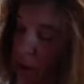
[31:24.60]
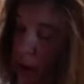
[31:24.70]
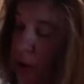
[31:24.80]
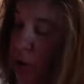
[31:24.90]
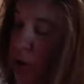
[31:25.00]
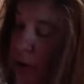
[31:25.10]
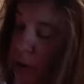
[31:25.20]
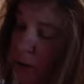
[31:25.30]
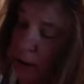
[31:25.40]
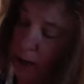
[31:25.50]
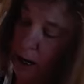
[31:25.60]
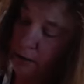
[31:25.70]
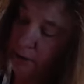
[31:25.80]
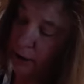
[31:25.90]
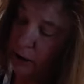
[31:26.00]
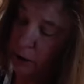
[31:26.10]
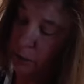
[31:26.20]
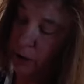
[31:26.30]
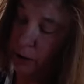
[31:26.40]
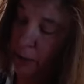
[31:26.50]
So I cooled it off. I just
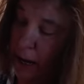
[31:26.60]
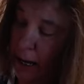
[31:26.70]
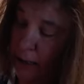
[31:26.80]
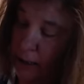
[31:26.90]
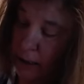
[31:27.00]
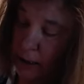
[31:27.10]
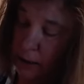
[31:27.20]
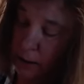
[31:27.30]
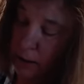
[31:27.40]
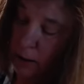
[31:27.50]
put the pan in a